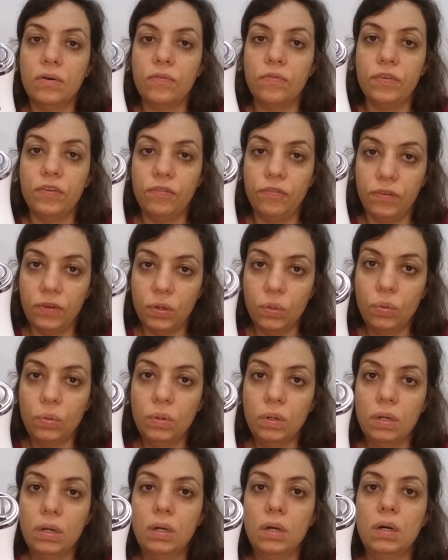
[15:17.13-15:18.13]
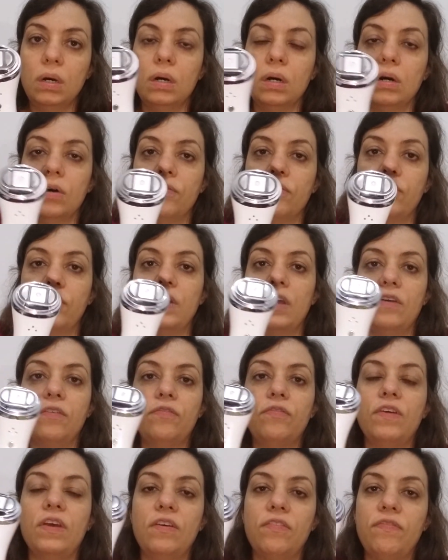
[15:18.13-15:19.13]
review of
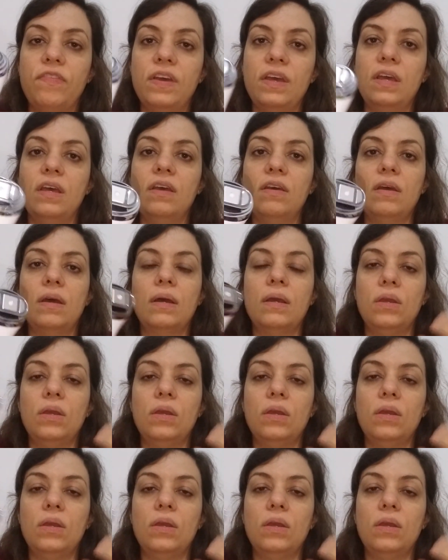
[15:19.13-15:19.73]
if it,